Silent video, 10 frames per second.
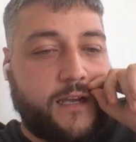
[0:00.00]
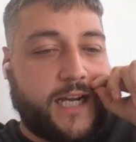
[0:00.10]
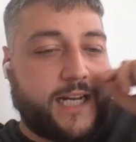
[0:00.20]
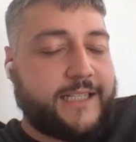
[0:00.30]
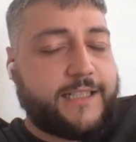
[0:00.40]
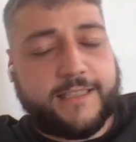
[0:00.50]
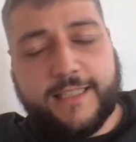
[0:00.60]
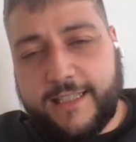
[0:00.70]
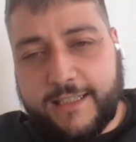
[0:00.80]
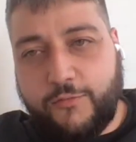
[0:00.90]
Another
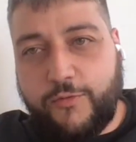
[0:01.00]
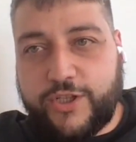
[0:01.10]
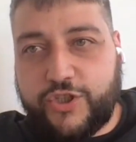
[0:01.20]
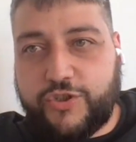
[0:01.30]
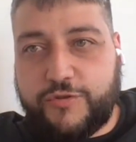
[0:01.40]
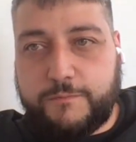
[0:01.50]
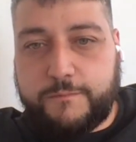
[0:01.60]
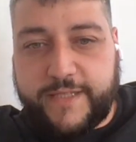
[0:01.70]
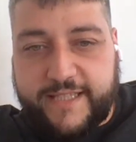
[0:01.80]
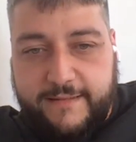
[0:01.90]
thing which
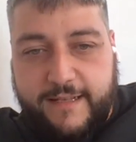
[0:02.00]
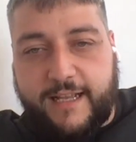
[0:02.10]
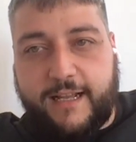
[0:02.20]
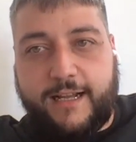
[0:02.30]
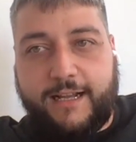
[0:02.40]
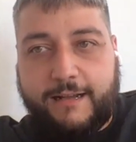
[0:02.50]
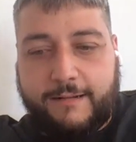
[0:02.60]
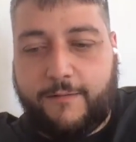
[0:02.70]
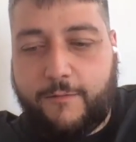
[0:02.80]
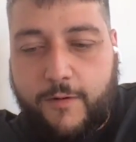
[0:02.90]

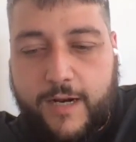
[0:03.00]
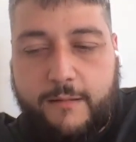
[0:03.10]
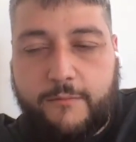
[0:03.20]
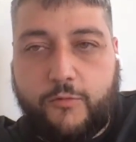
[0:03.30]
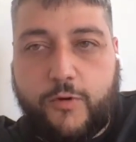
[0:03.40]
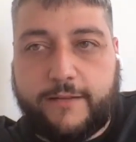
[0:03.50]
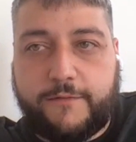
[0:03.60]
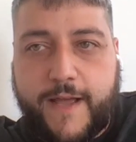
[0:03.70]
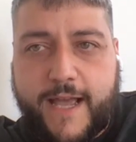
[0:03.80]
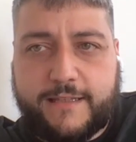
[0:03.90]
come quite
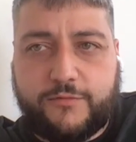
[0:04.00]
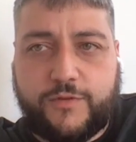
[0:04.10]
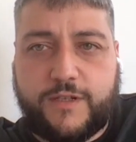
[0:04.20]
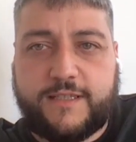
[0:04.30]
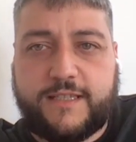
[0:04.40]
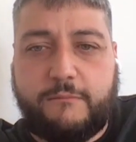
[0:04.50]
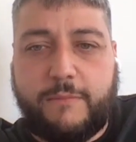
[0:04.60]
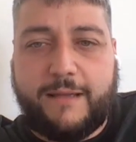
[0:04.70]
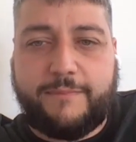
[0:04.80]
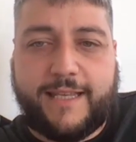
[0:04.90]
fast was
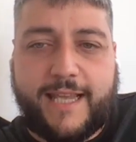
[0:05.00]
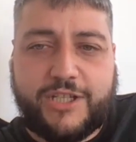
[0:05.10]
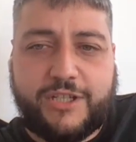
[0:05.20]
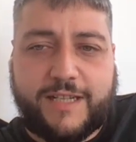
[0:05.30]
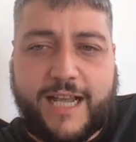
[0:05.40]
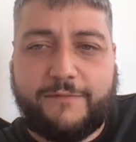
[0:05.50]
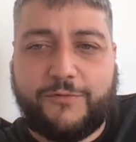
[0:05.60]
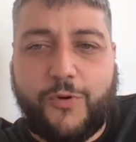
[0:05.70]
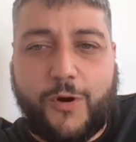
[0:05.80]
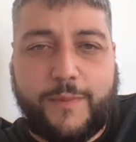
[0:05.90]
my application have
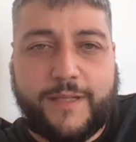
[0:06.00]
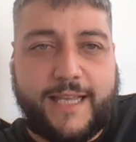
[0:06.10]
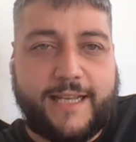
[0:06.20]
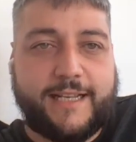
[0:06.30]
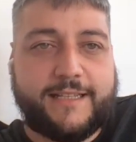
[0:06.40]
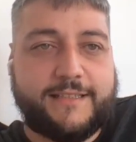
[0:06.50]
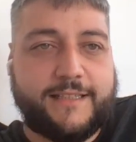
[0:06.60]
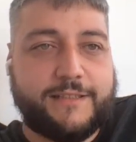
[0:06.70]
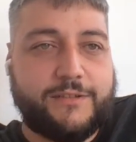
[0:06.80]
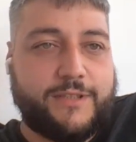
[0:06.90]
to open like an
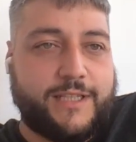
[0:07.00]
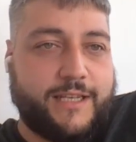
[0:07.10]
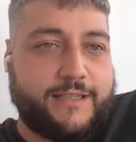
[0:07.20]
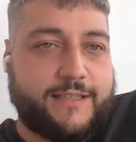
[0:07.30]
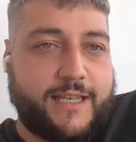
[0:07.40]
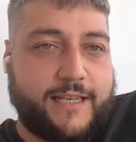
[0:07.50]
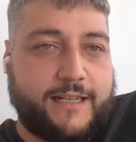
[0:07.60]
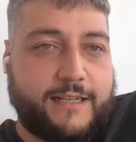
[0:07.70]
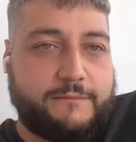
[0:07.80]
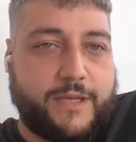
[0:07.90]
external links. Like
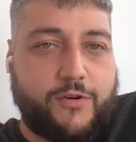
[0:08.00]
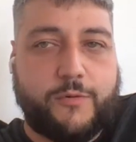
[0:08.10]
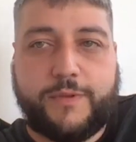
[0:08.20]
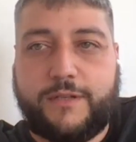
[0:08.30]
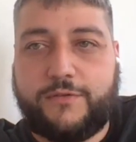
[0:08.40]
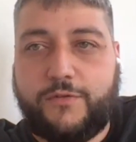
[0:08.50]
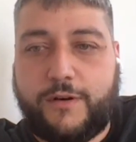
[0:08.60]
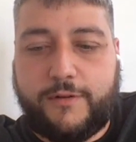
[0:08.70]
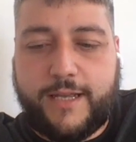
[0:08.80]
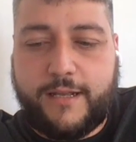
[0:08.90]
let me copy this
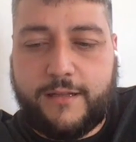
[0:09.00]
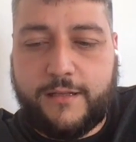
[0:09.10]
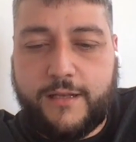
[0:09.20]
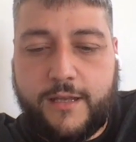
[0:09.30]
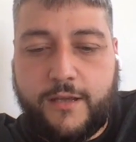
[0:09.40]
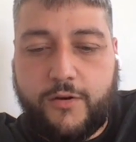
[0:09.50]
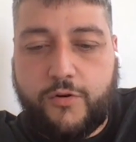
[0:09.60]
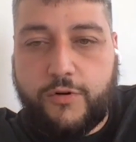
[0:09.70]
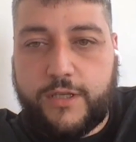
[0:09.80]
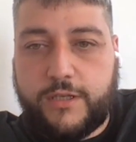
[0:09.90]
URL,
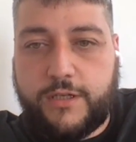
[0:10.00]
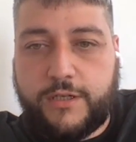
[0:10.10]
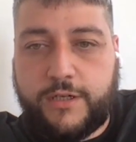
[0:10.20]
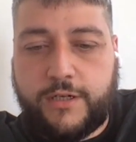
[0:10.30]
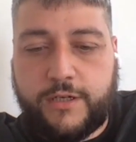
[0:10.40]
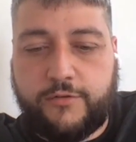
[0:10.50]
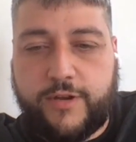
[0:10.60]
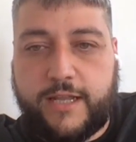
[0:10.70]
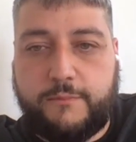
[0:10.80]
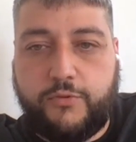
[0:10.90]
go here,
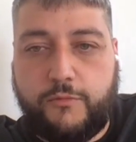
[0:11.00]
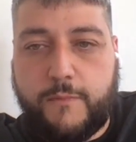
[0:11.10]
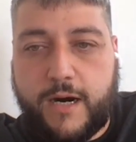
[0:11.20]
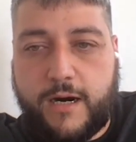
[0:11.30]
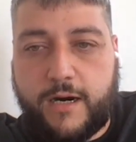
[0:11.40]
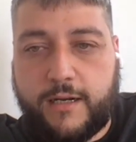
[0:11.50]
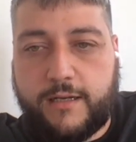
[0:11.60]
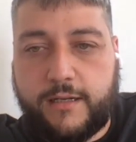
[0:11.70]
create a bookmark,